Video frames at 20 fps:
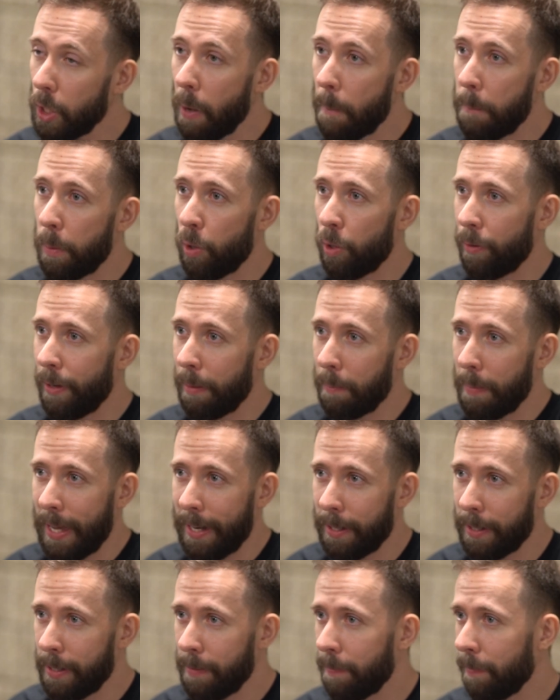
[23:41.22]
boring
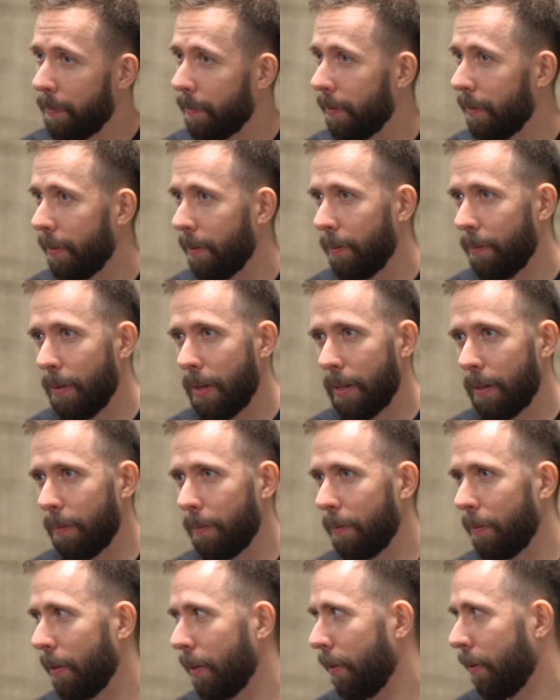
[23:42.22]
meta, where
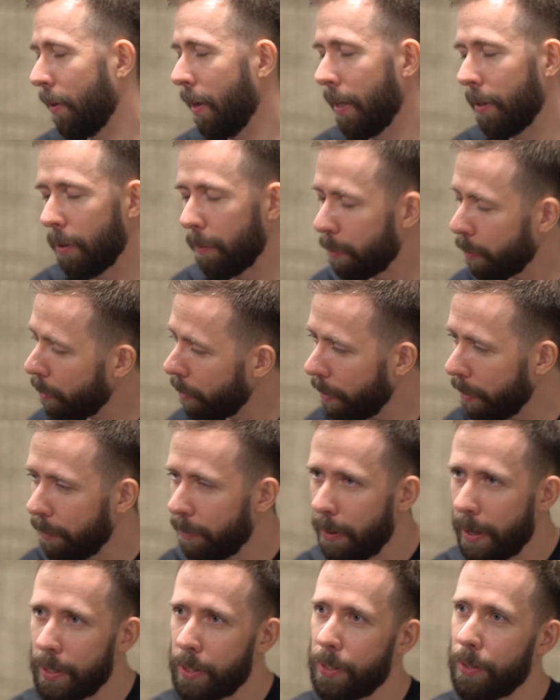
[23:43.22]
you had the Broodlord
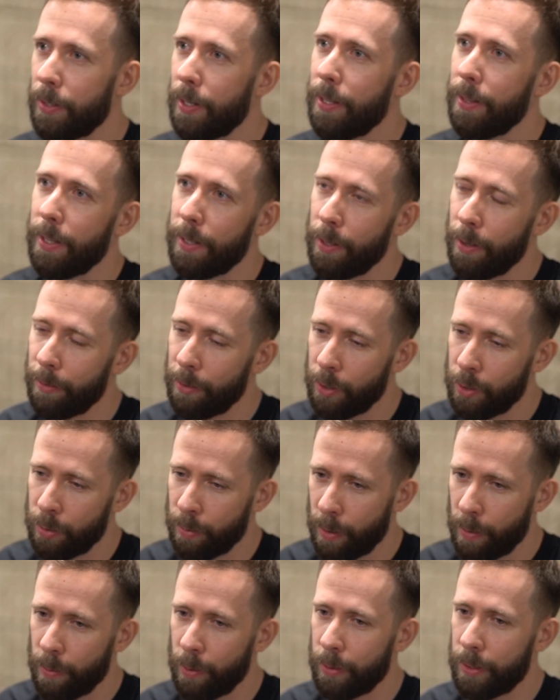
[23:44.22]
Infestor, and then you have the
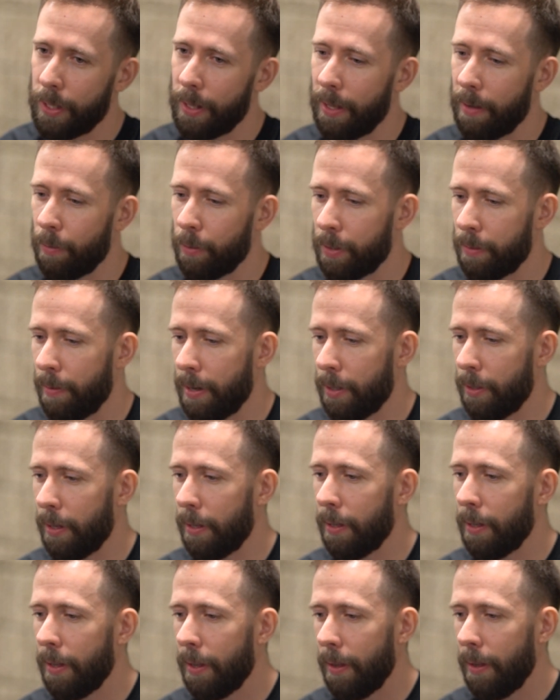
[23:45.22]
Swarmhost, and there was very
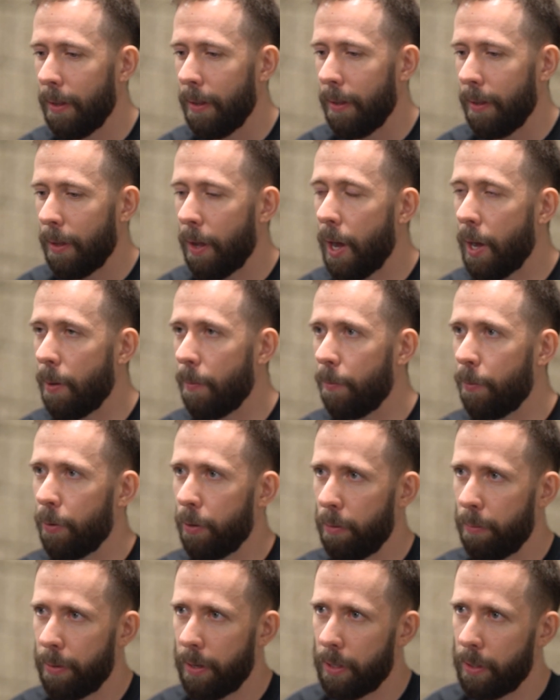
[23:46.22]

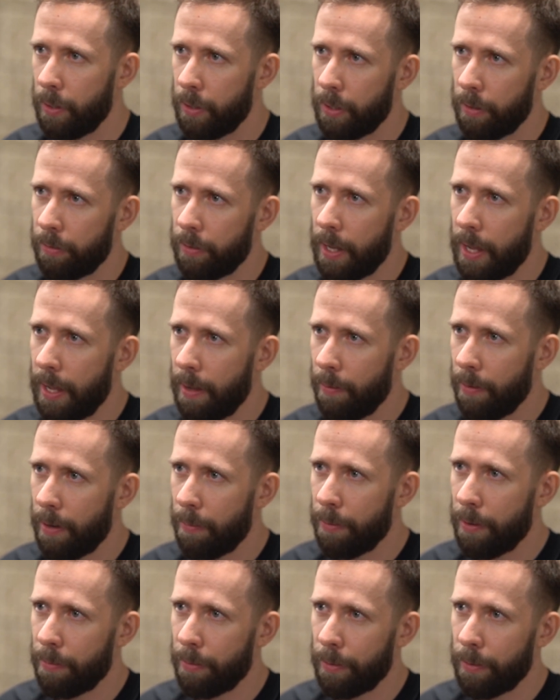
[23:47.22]
harmful periods of time where
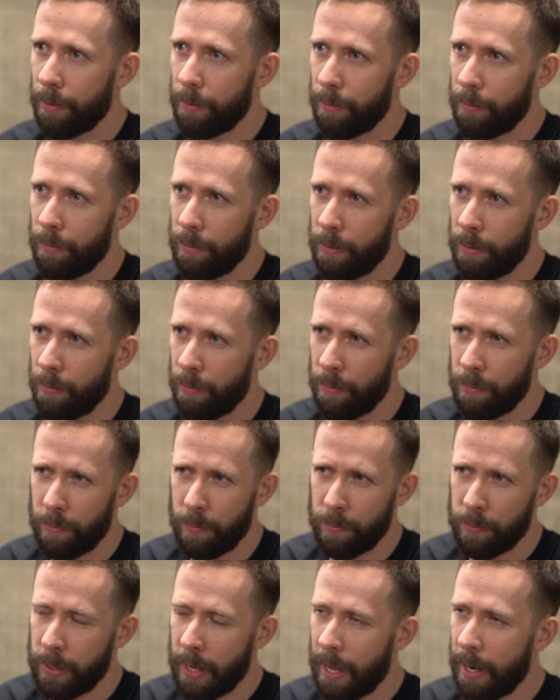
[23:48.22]
people were
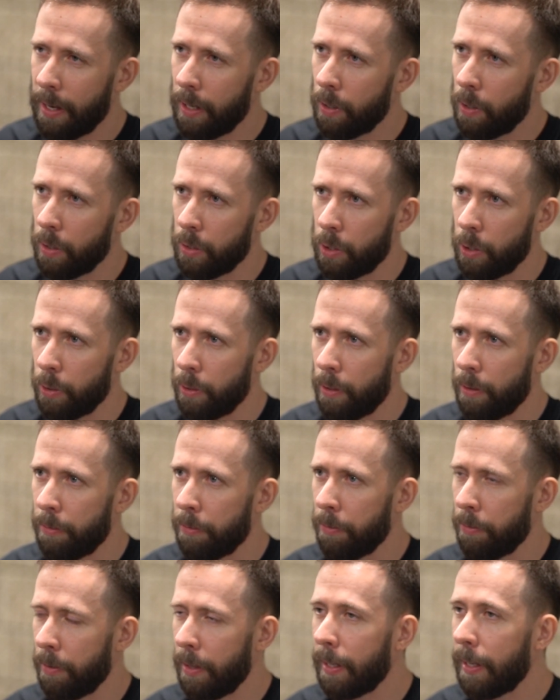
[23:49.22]
kind of got turned off
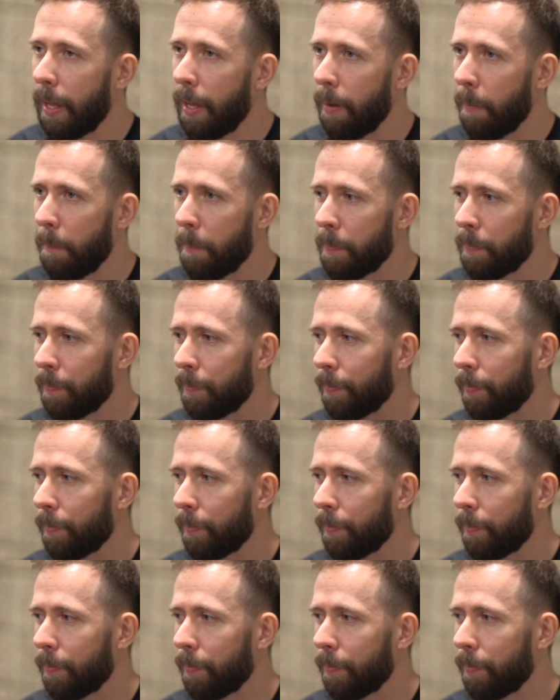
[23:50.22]
the game.